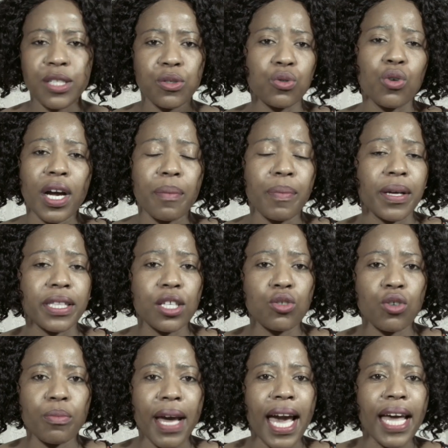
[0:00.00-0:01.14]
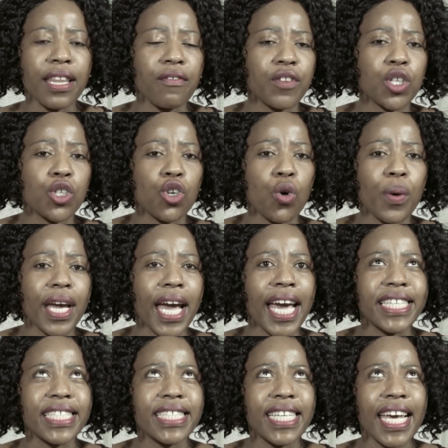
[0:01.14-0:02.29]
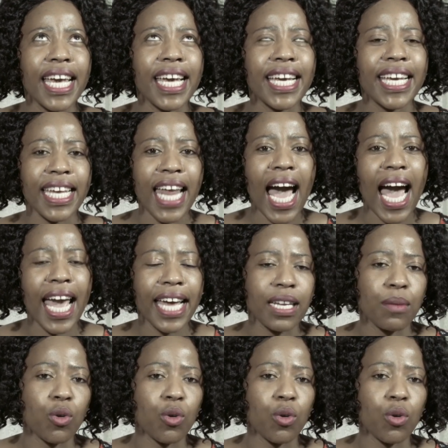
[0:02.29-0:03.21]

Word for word: I do talk about this on my other video where I say get hired.